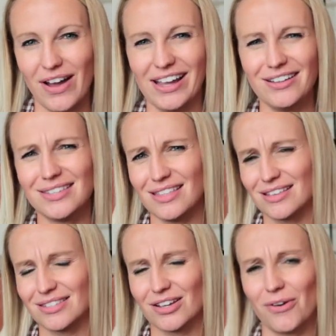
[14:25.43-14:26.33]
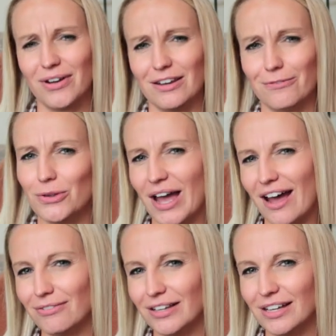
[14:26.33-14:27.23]
I could see this going. If you
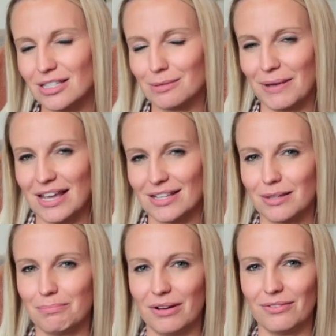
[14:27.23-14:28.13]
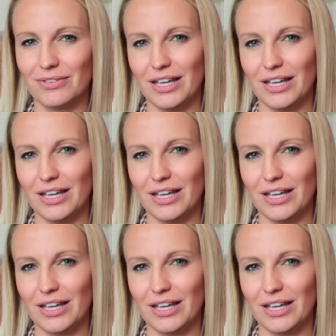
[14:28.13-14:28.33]
have like a space above